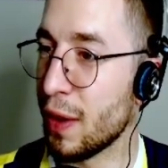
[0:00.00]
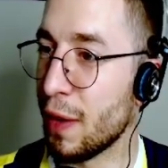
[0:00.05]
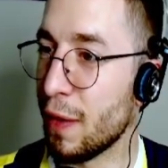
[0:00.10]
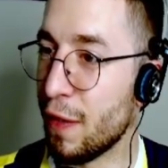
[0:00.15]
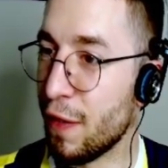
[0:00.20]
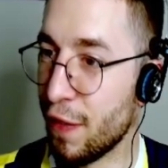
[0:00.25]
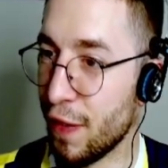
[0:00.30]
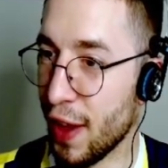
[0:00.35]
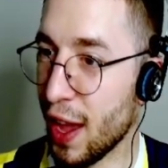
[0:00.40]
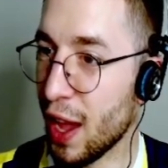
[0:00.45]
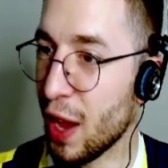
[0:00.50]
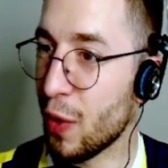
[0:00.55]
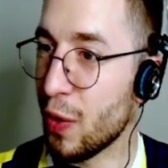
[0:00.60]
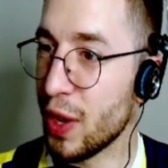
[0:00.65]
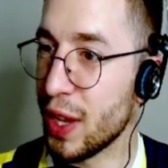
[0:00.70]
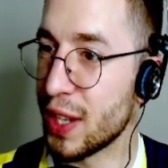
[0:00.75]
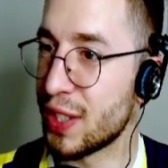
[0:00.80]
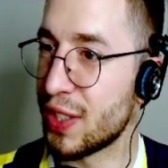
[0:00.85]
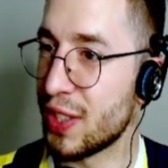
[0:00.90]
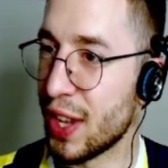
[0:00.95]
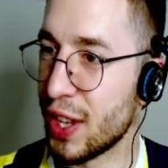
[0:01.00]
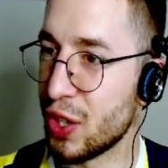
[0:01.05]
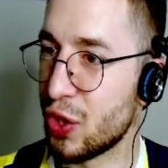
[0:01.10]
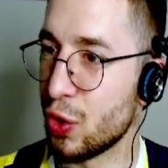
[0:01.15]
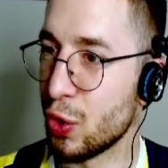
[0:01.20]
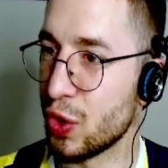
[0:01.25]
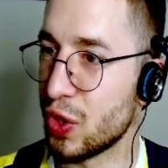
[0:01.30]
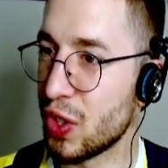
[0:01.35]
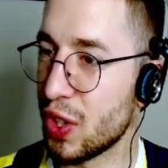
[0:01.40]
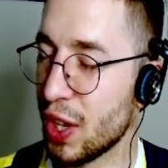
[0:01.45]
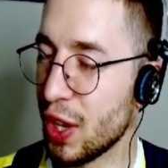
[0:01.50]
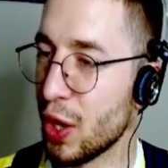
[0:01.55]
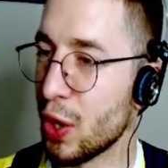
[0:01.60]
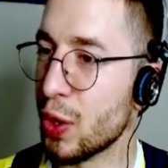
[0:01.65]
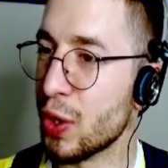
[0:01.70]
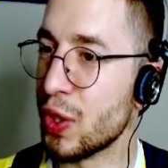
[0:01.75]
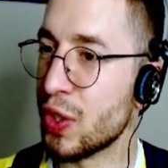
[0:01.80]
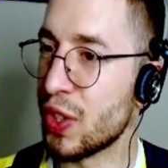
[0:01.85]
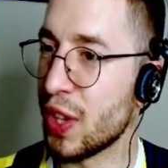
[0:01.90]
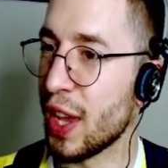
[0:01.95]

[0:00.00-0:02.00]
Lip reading: very essential skills